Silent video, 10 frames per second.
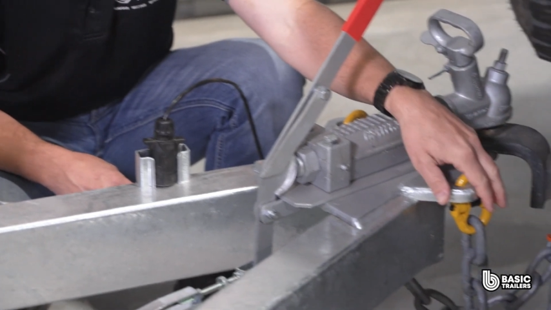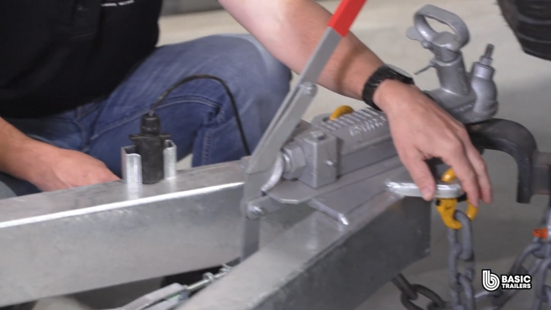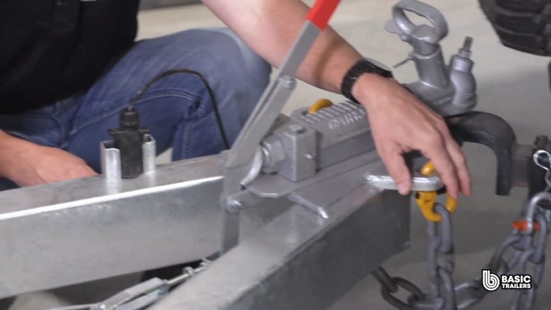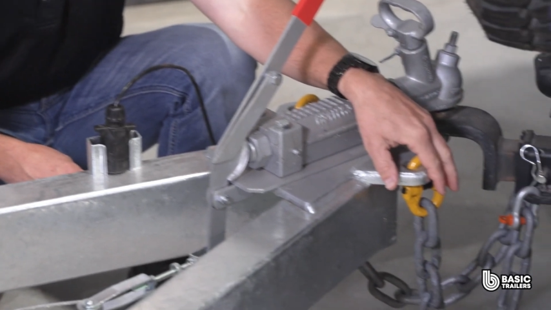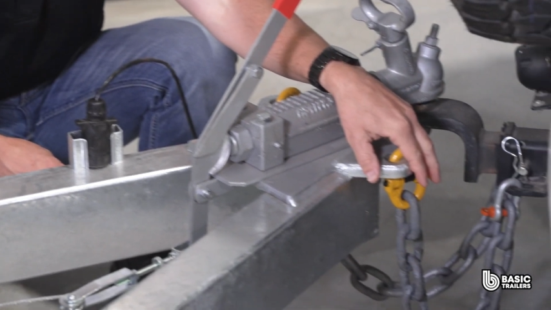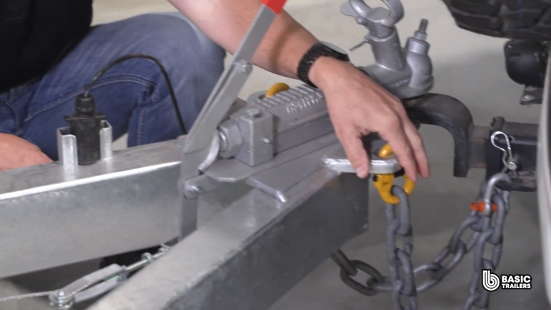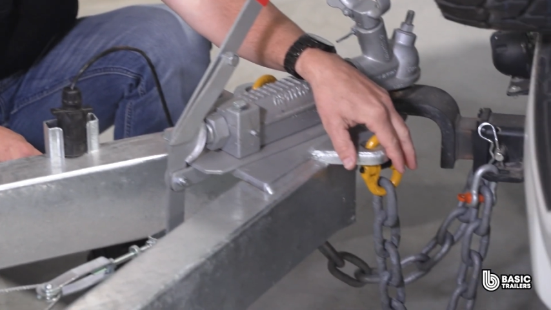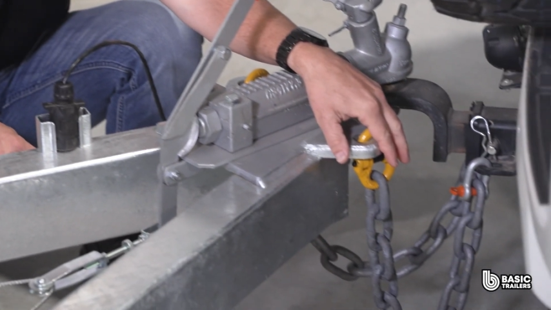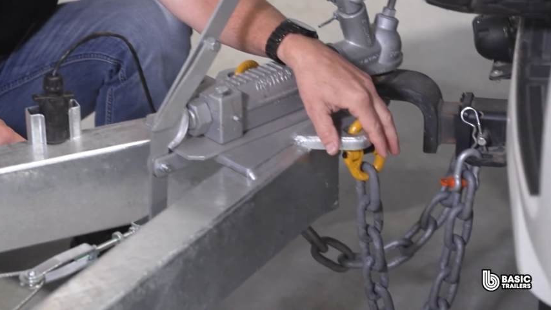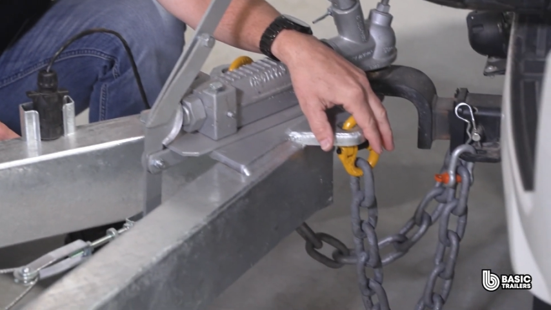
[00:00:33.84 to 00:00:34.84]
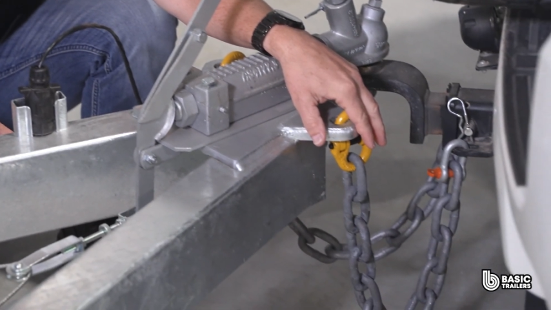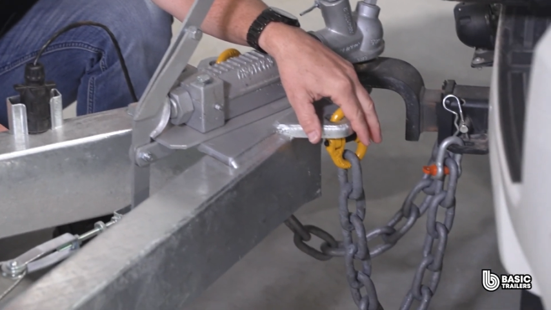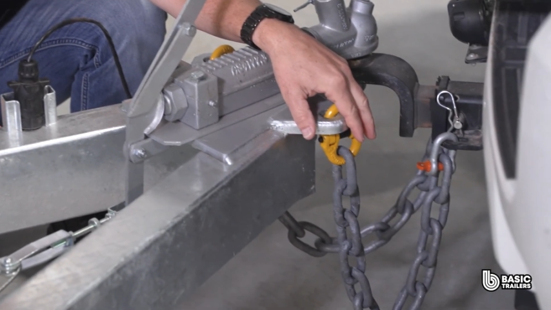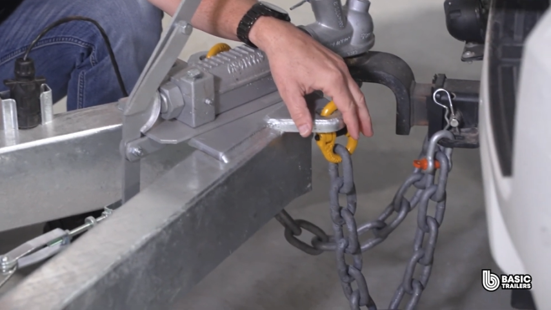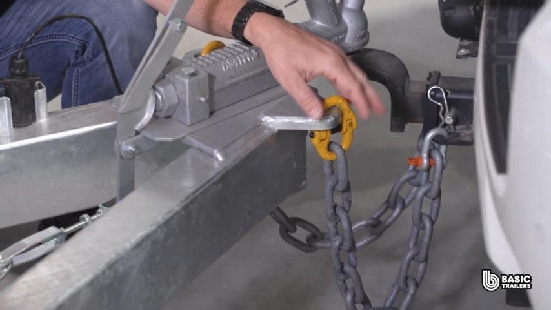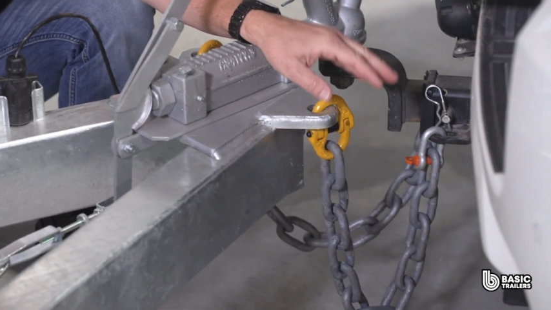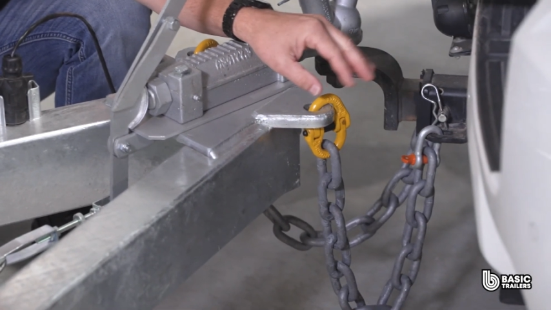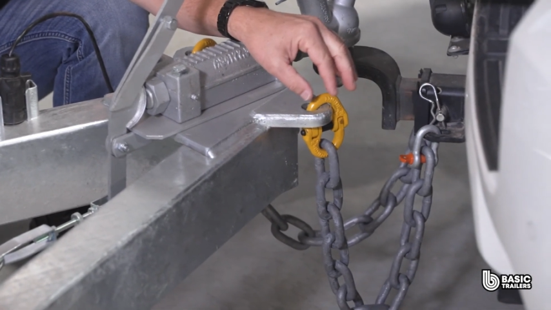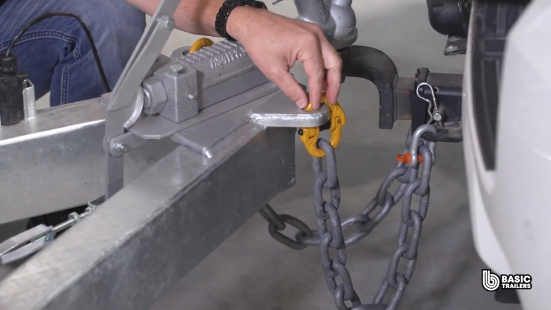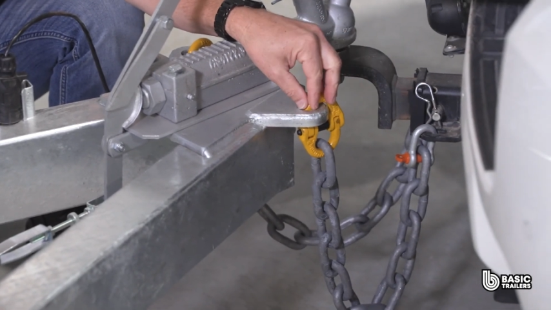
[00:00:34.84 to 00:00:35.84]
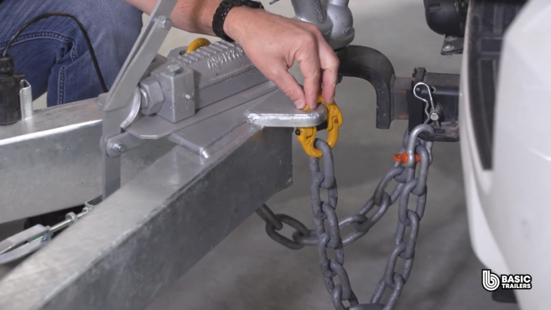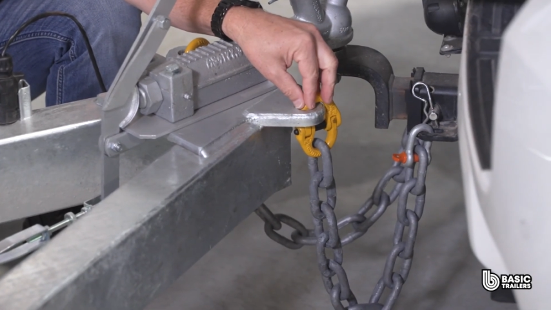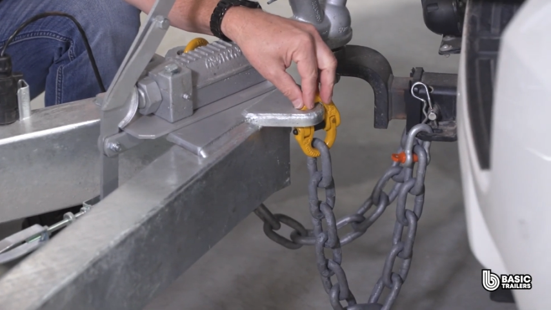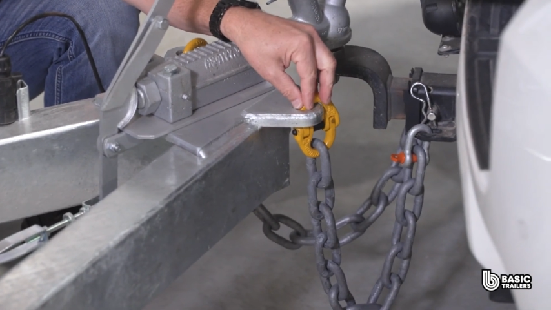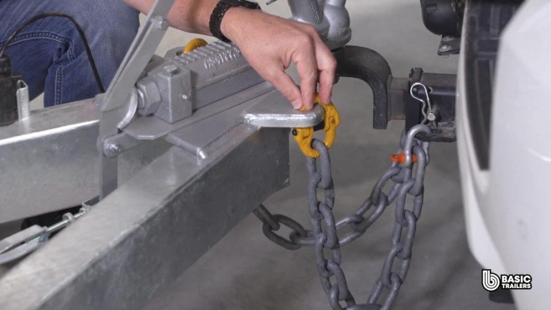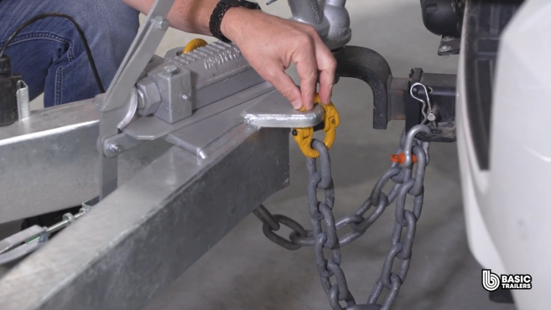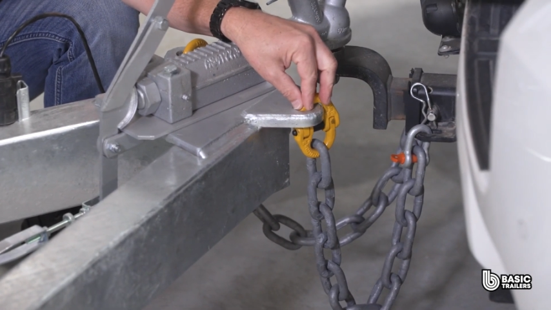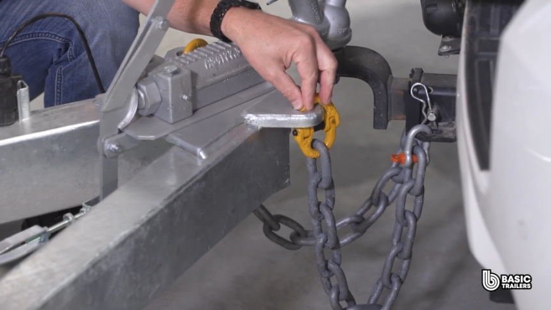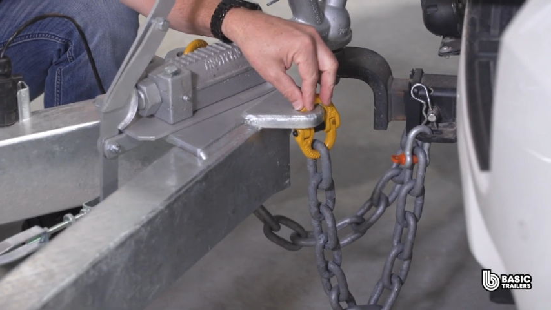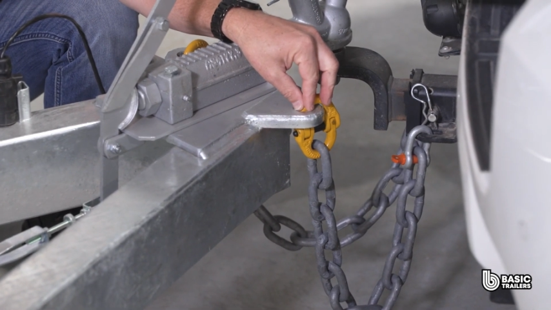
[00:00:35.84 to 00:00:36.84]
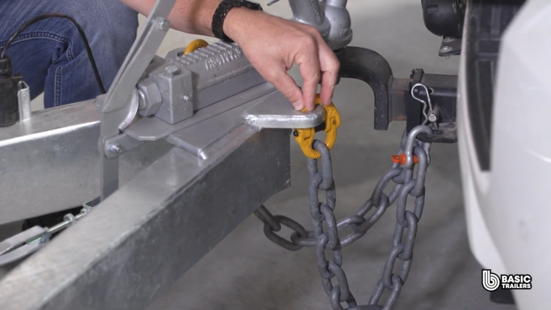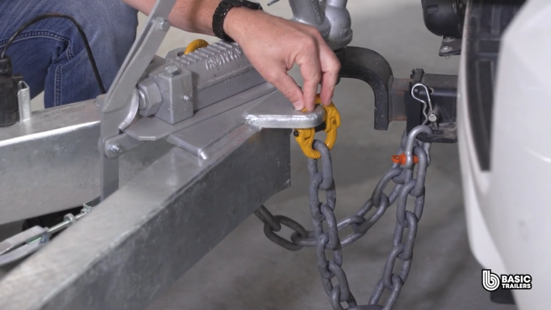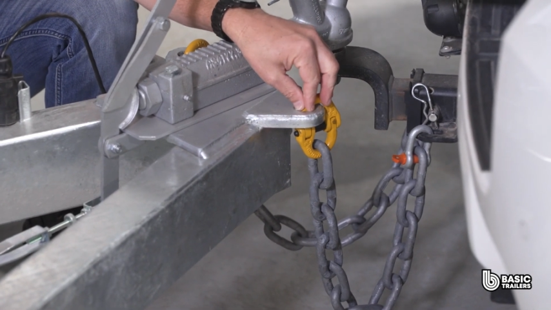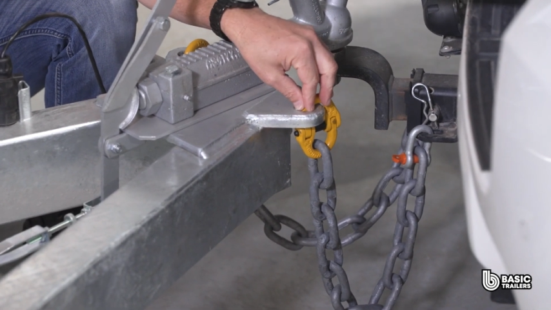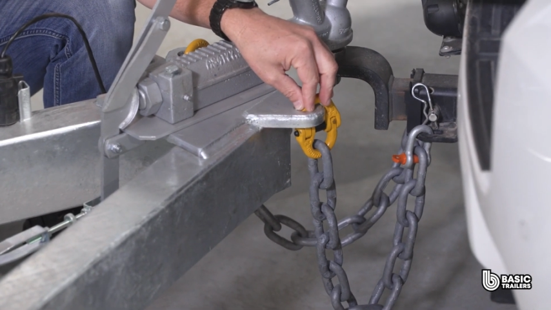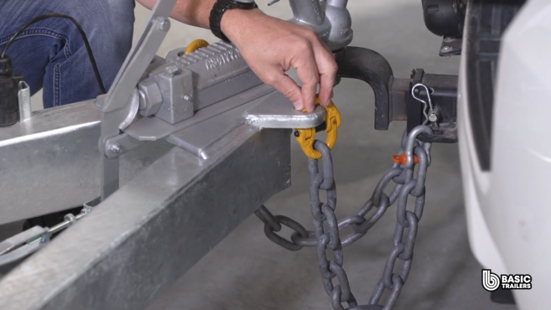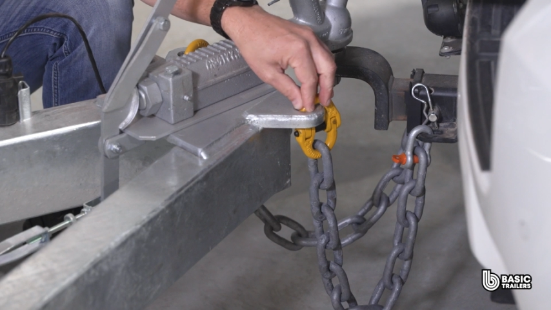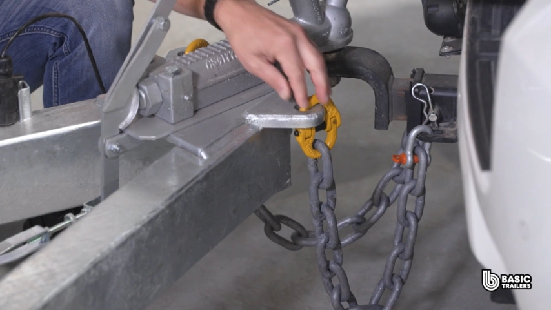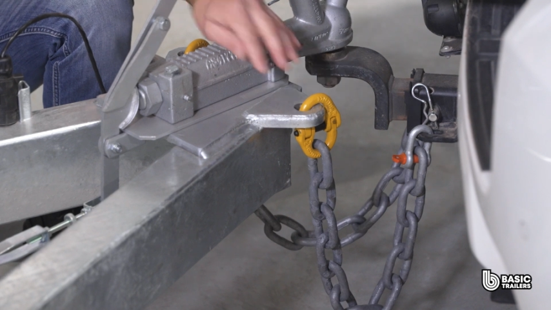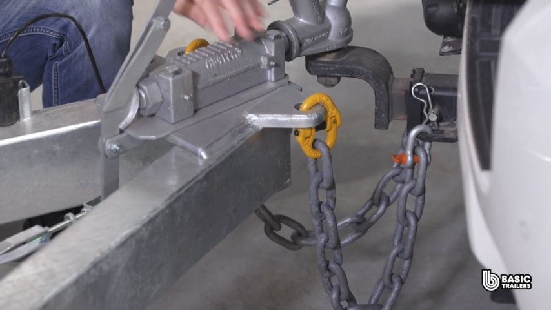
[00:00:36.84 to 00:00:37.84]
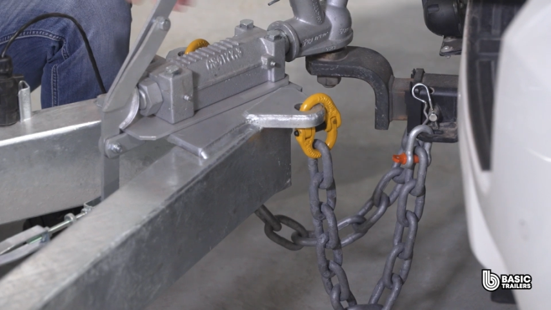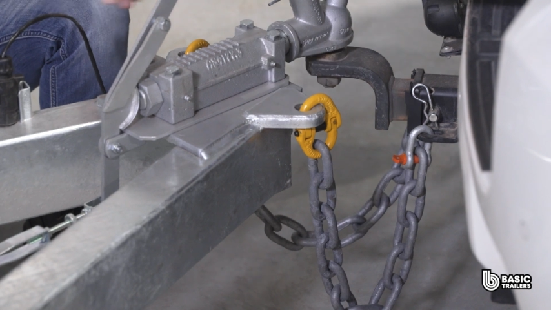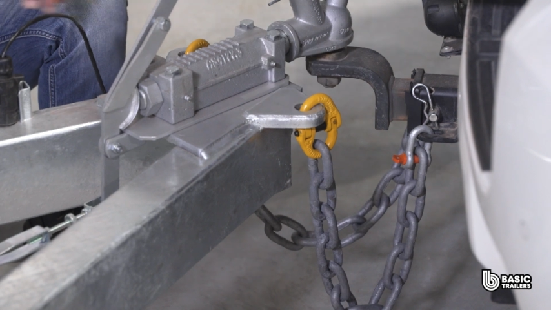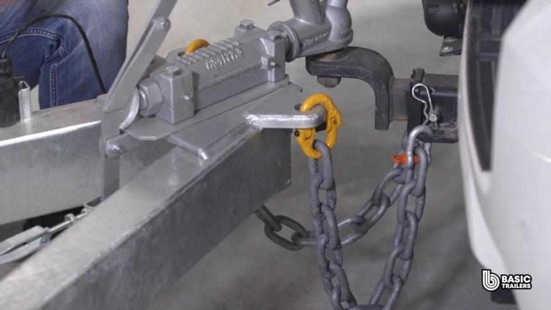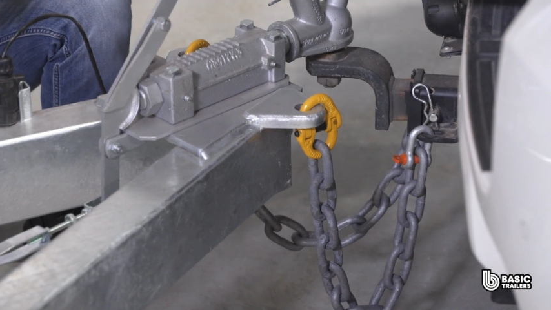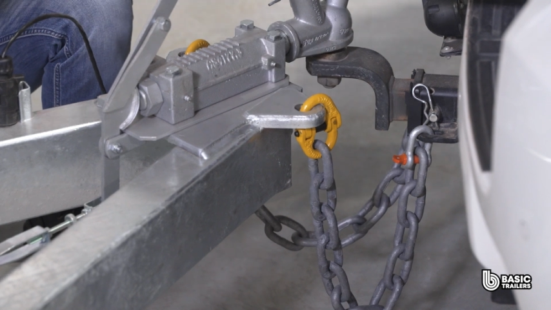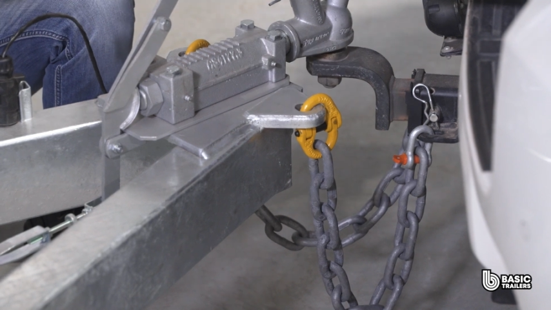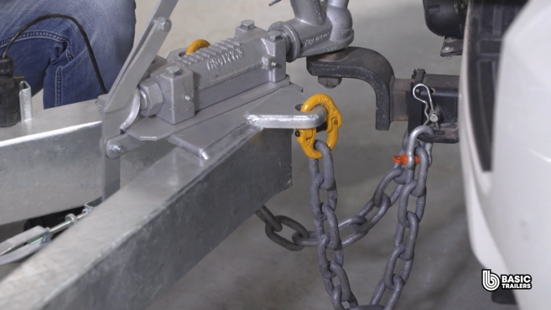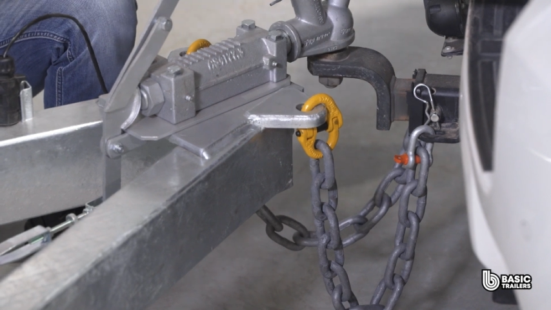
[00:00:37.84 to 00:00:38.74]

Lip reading: Nobody's mouth can be seen.